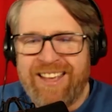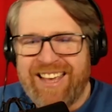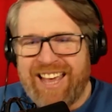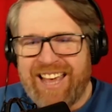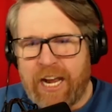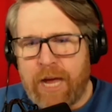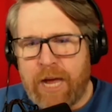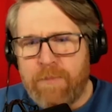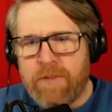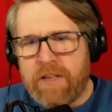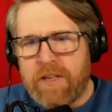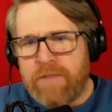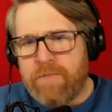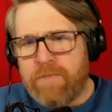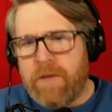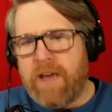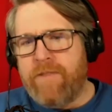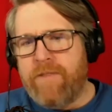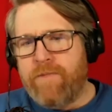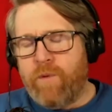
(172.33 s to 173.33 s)
and I believe
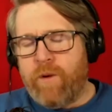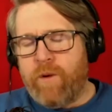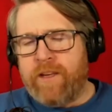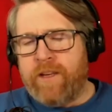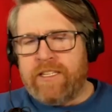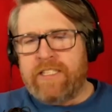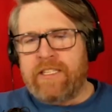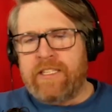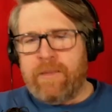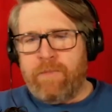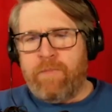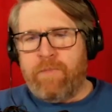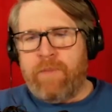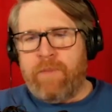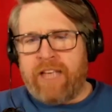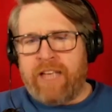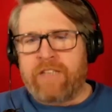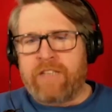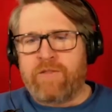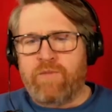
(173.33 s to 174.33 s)
my voice is the
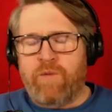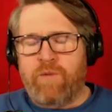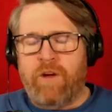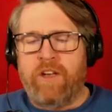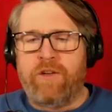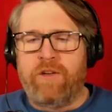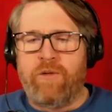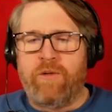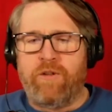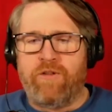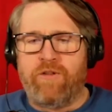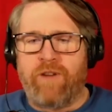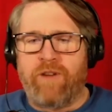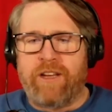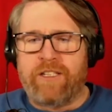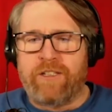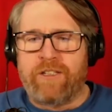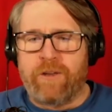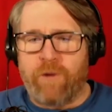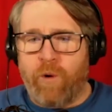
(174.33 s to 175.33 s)
best one to address it?